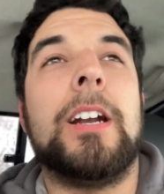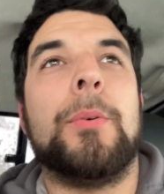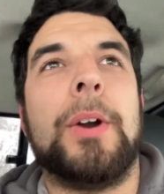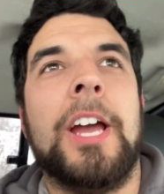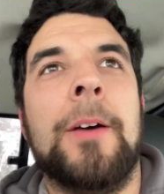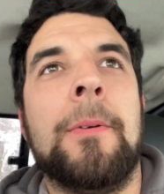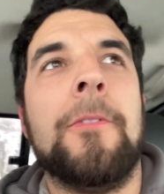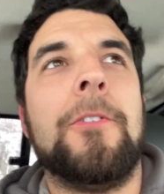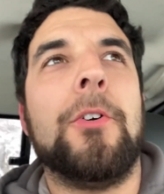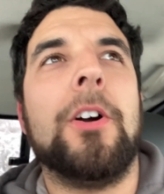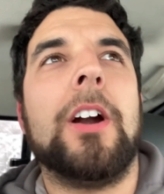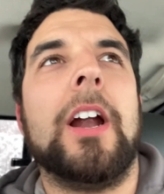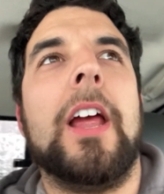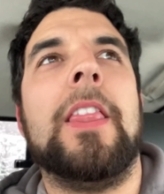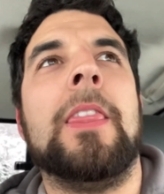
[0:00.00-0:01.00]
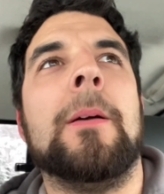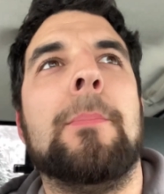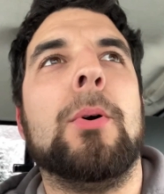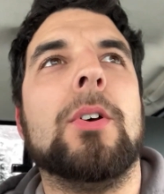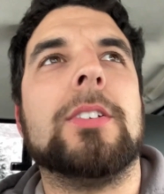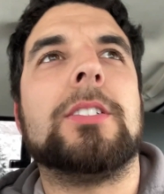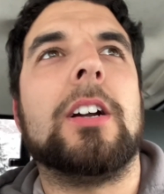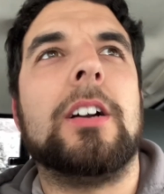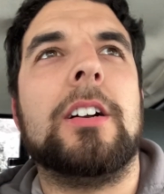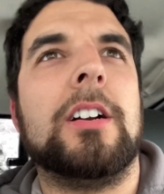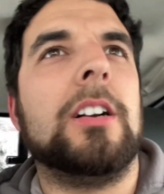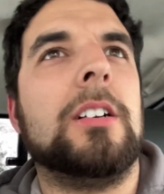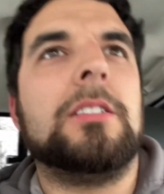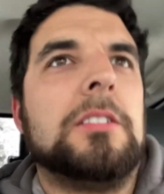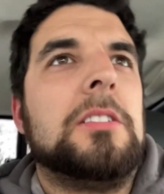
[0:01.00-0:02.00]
it ran before and the pull starter